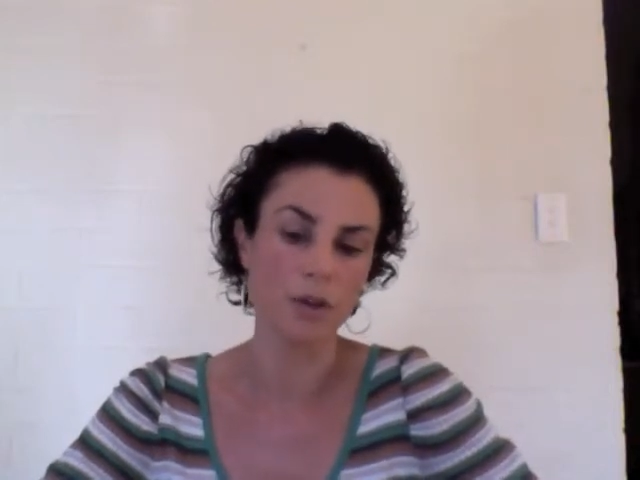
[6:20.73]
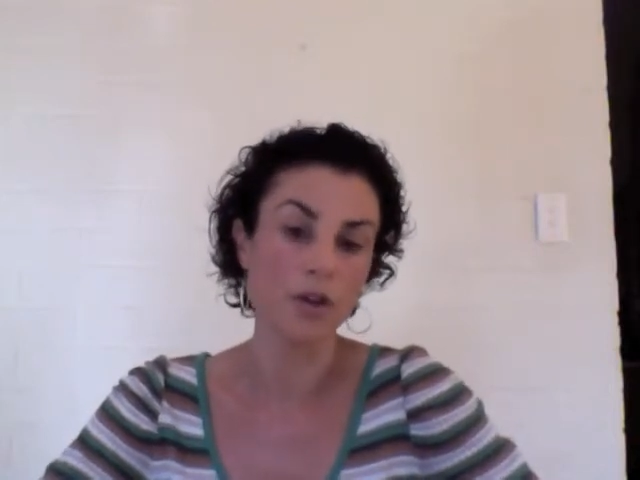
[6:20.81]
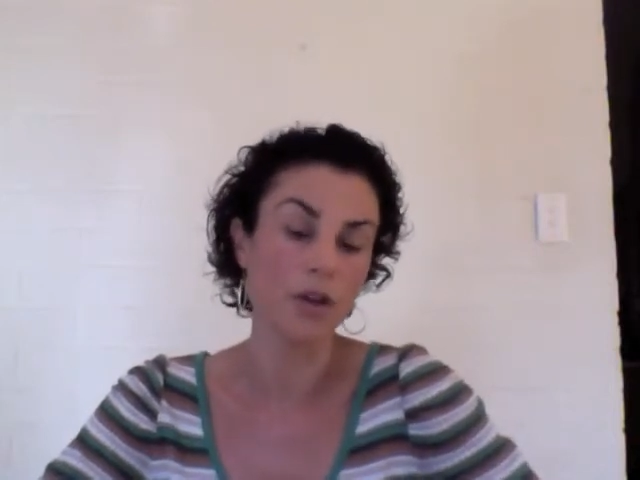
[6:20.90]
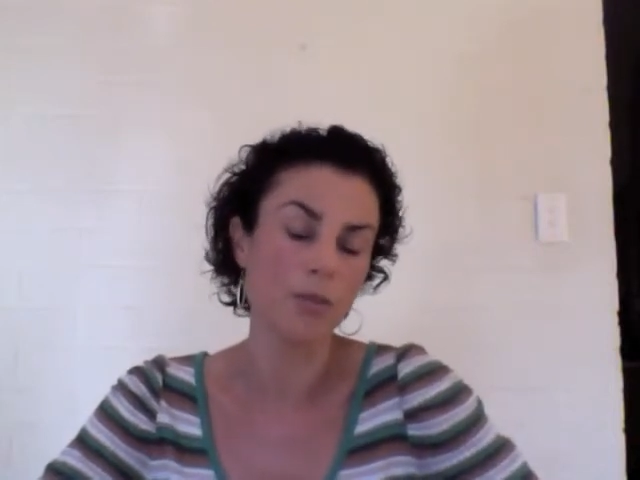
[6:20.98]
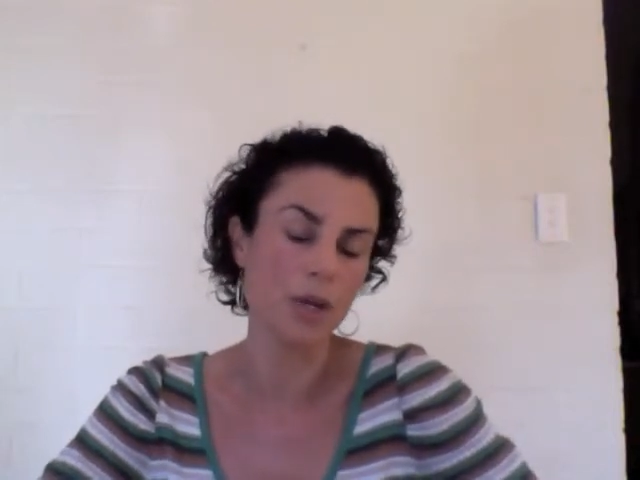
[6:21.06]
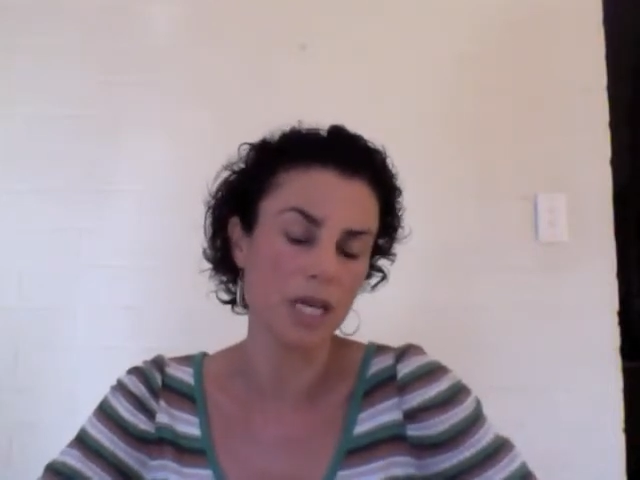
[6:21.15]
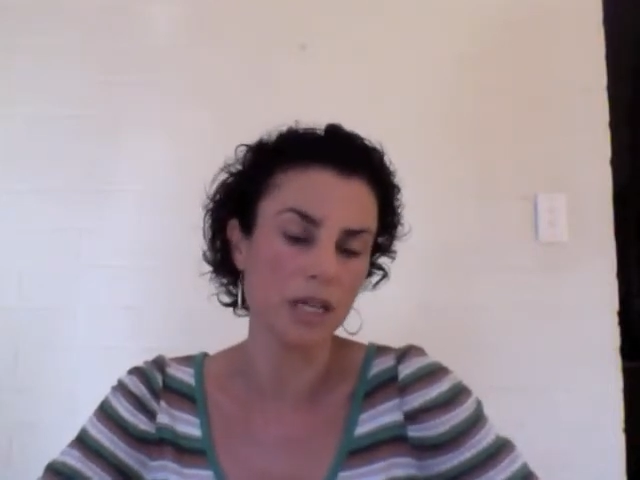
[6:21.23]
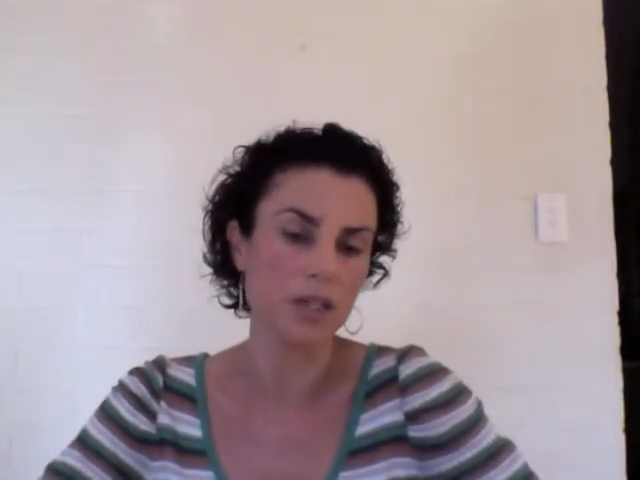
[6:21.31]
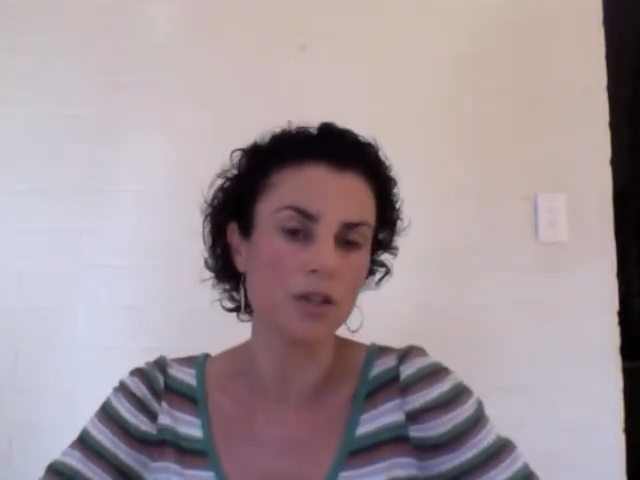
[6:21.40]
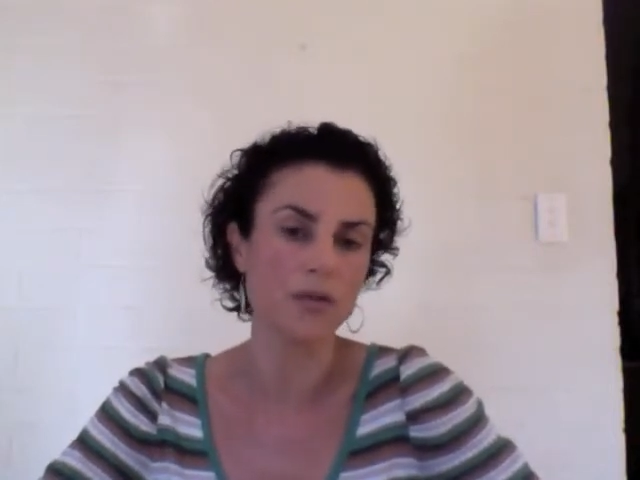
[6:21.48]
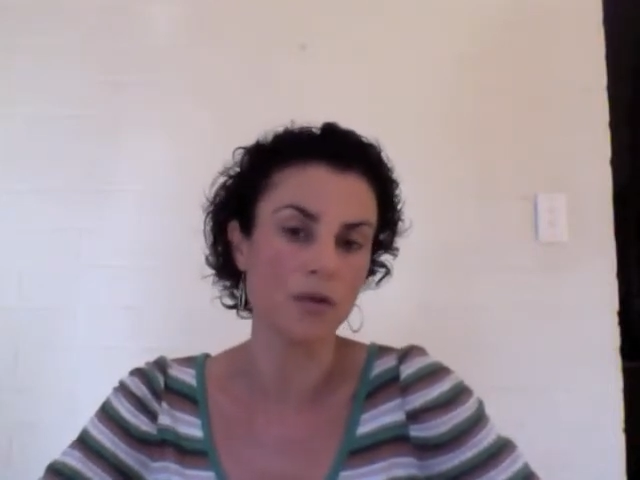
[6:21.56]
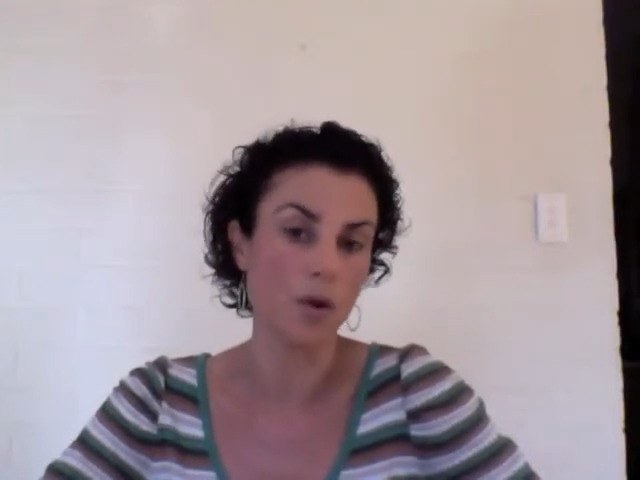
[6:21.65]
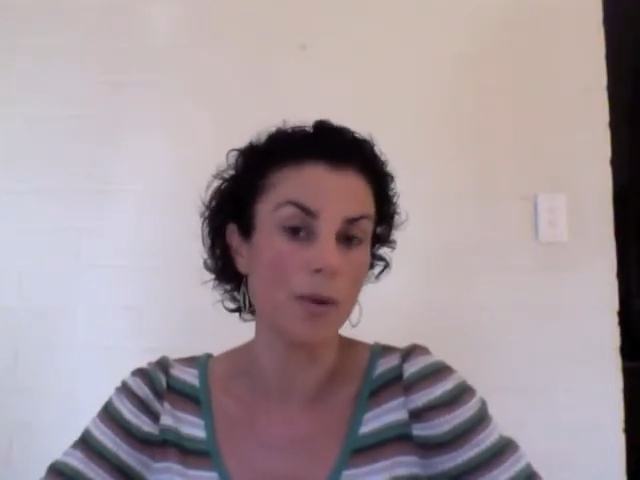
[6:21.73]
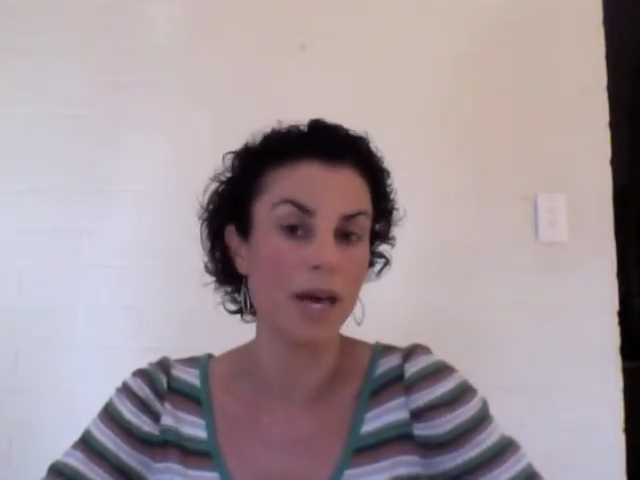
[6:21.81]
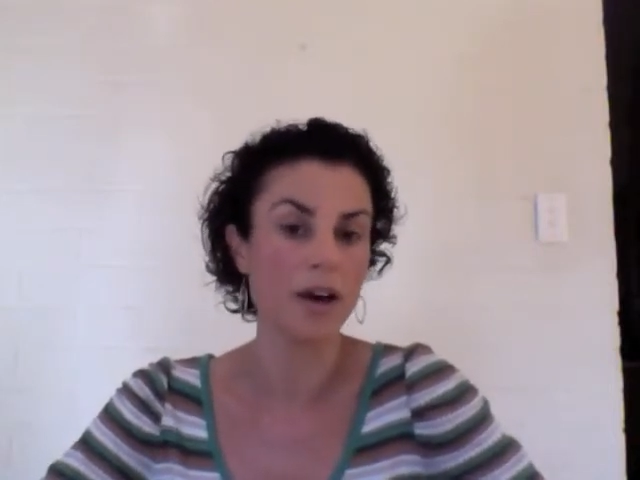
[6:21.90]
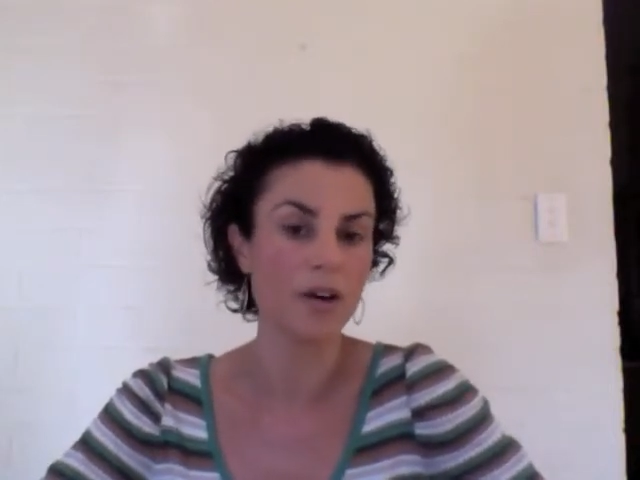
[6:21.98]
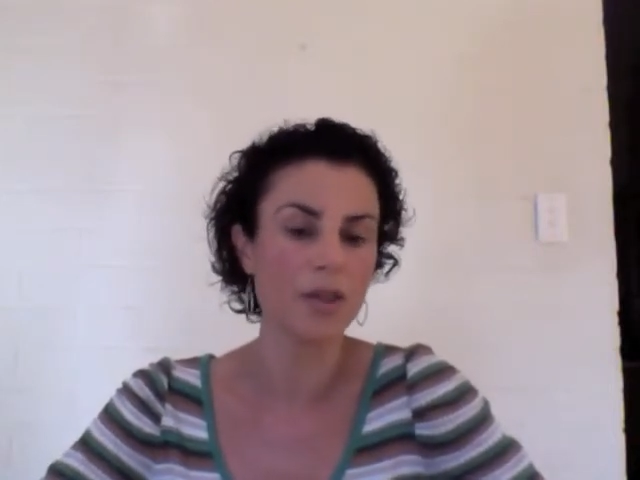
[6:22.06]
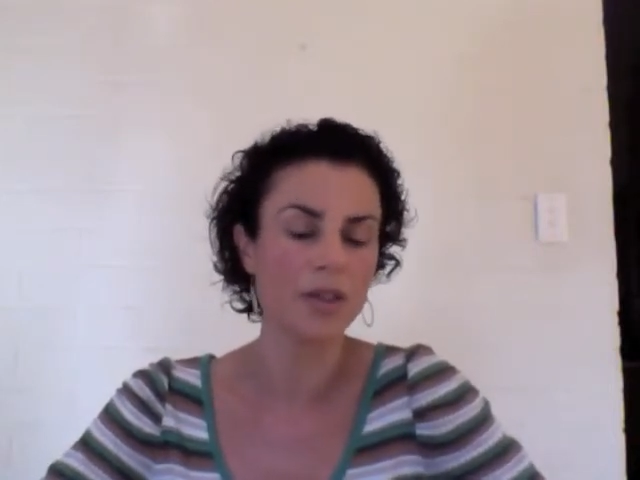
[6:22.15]
can begin to form a
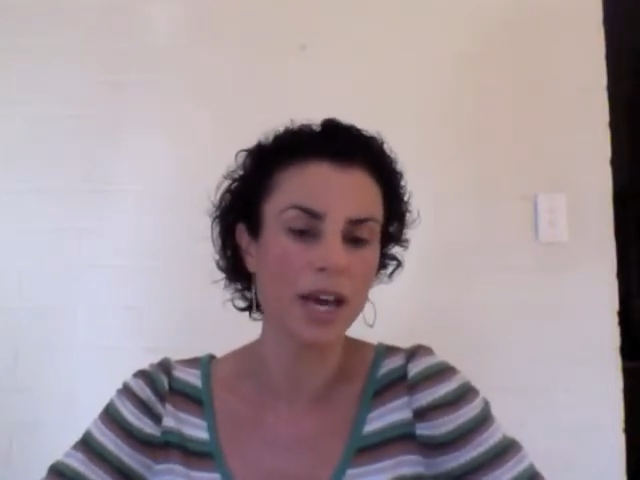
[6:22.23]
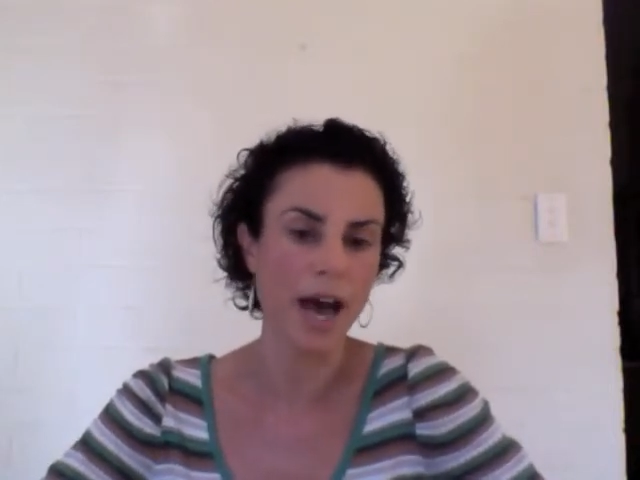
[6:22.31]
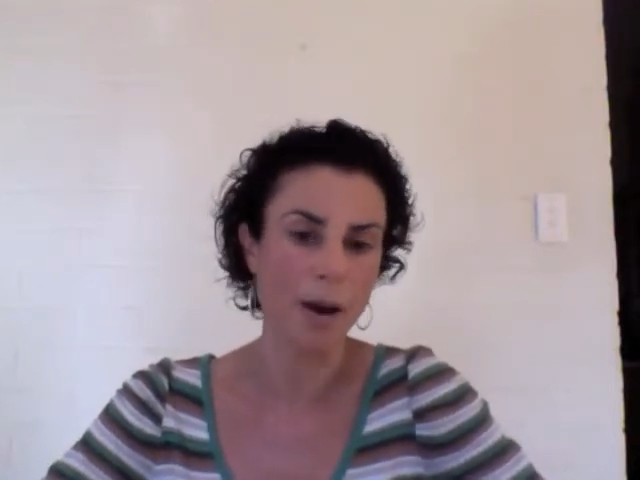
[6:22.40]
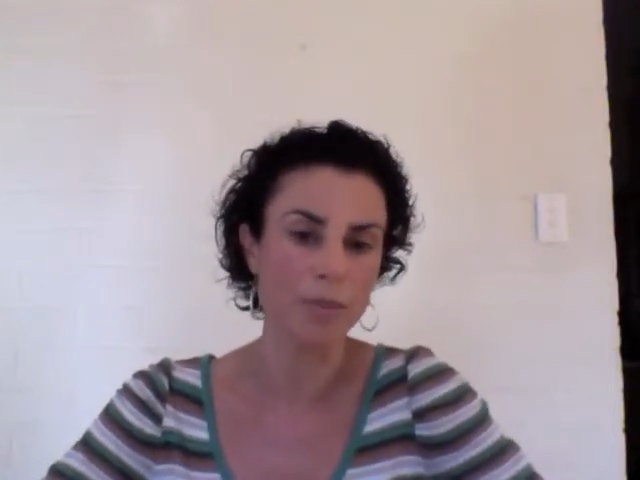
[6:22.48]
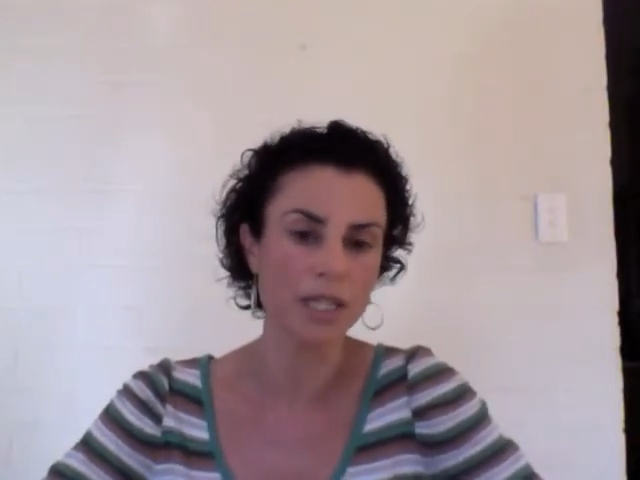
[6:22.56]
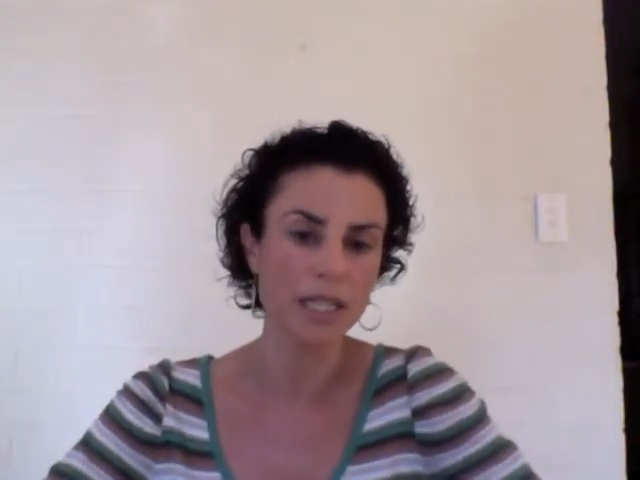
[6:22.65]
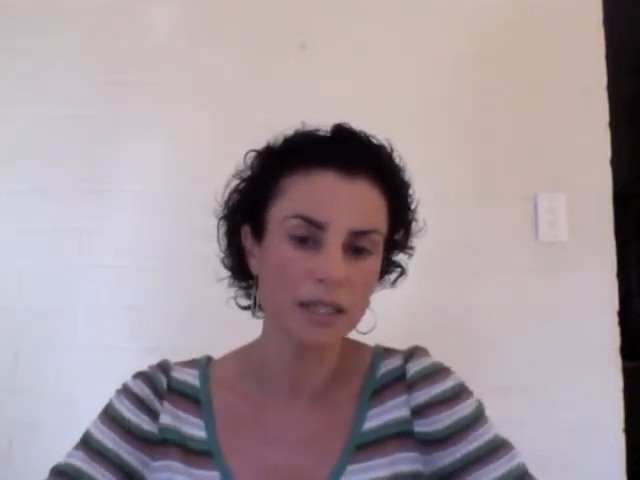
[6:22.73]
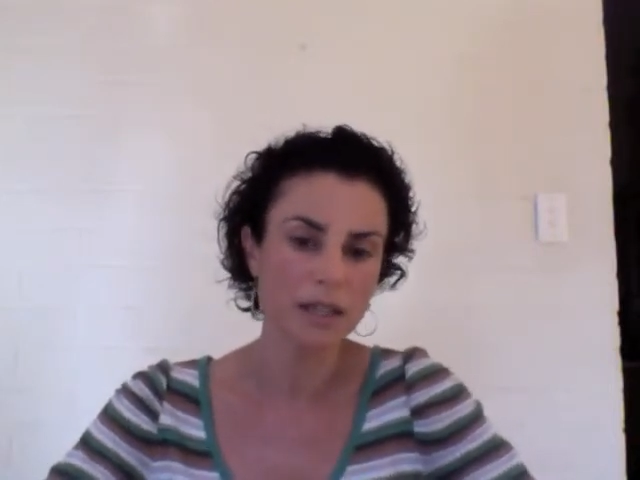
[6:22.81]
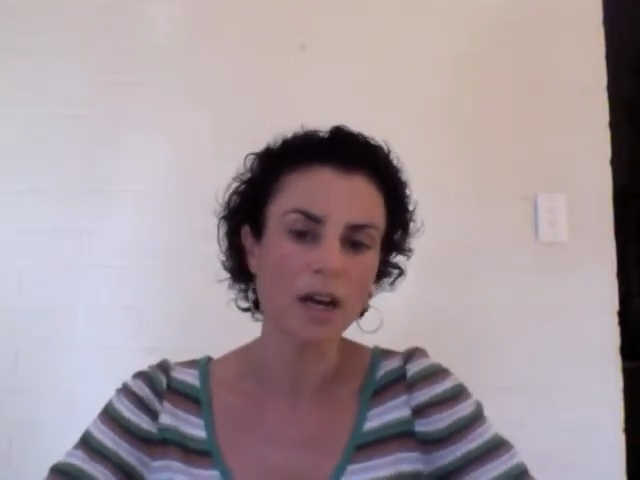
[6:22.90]
healthy habit